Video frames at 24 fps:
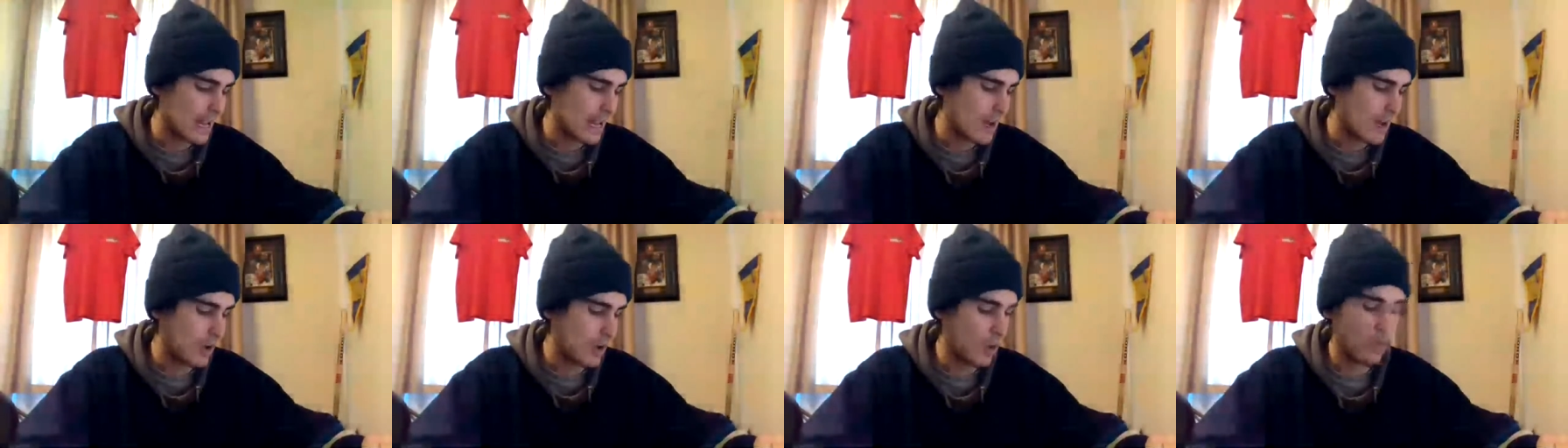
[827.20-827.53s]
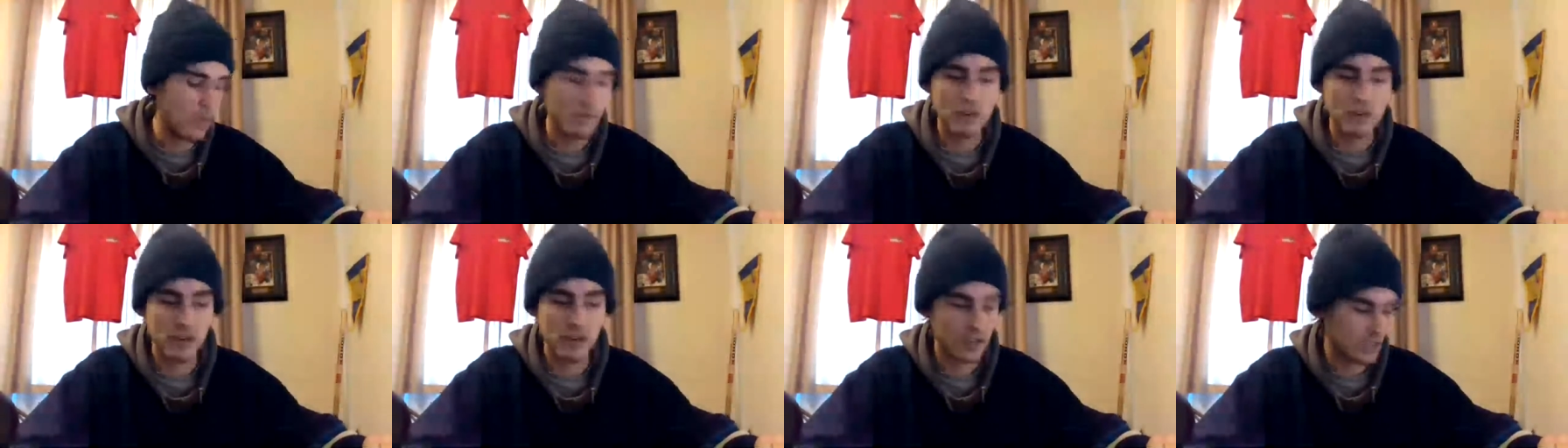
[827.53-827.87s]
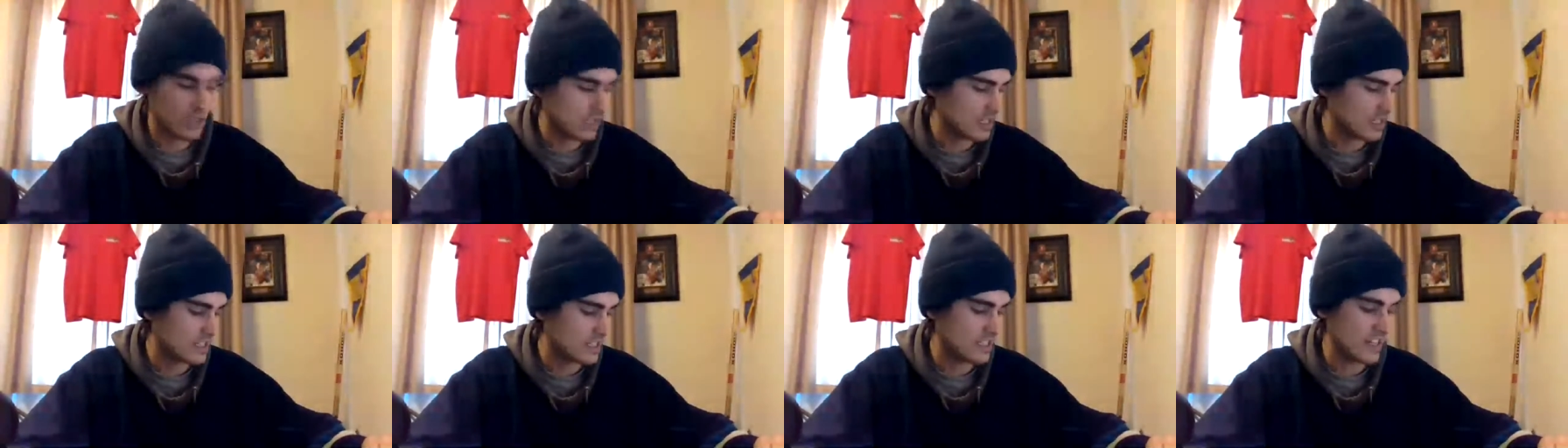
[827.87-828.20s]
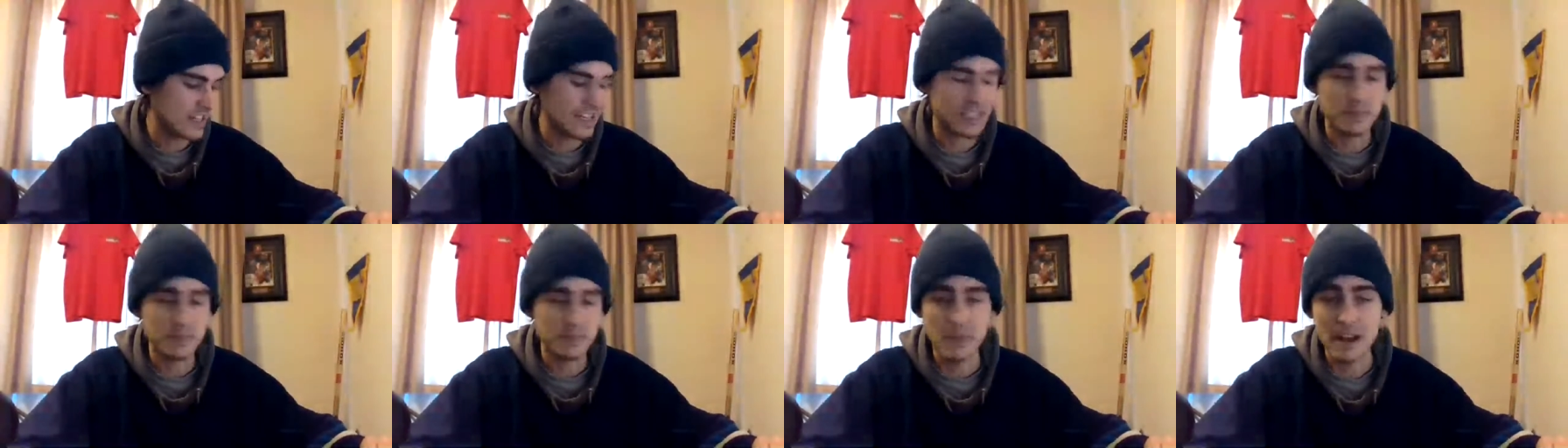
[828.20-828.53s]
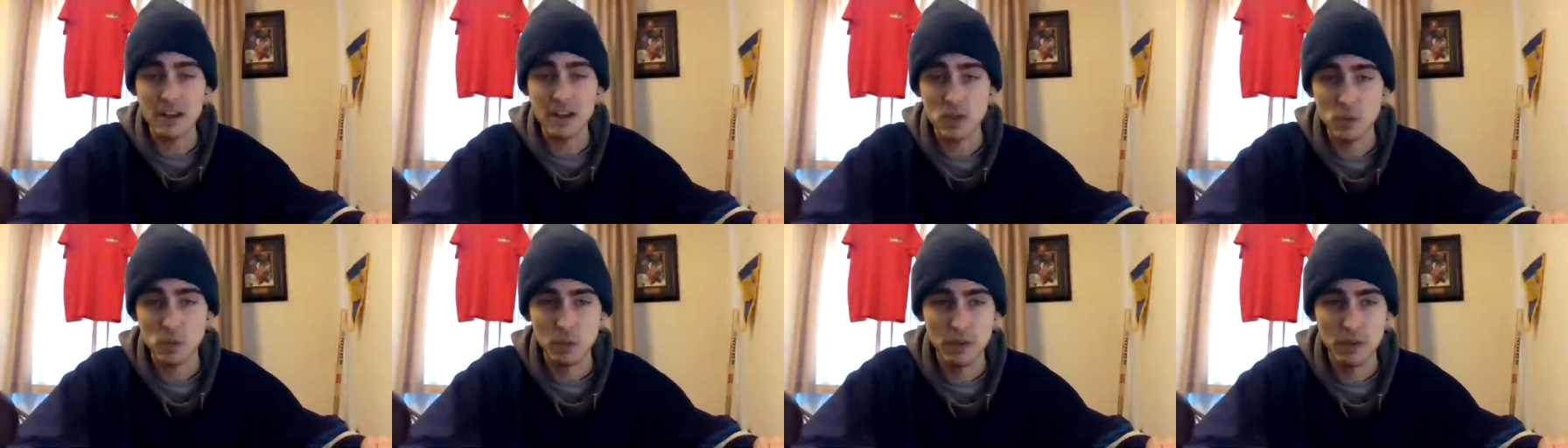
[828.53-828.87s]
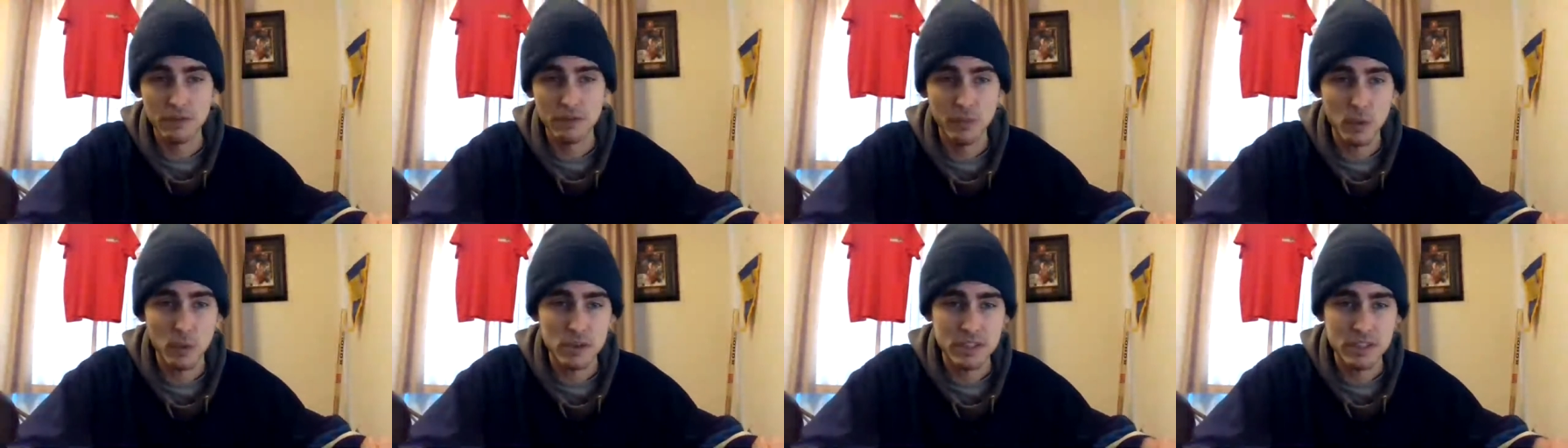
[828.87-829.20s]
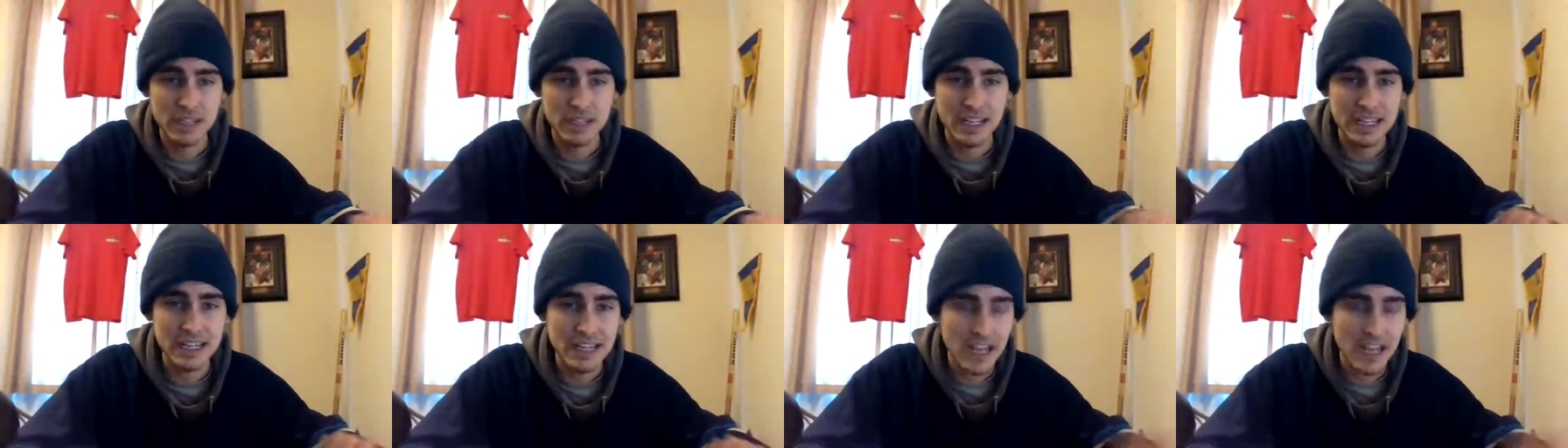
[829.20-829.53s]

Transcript: Over 6, minus 114.